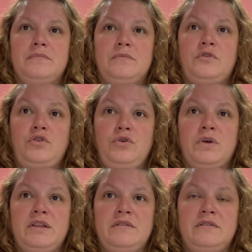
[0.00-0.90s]
So you
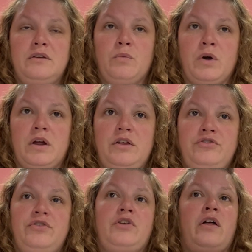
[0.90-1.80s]
can see
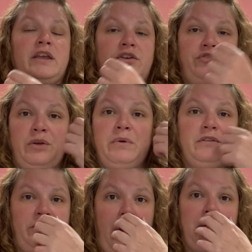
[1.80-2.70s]
she's calling it Gee
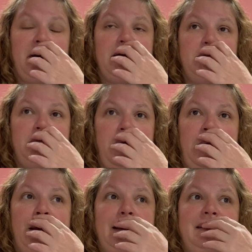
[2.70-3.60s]
Whiz Fabrics,
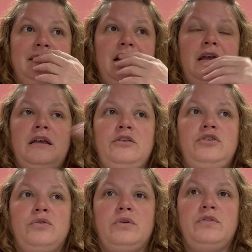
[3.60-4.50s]
and
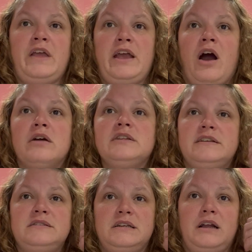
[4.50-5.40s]
they are
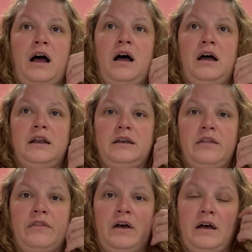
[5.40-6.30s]
listed
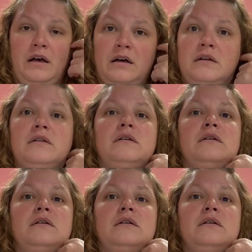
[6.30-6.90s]
on the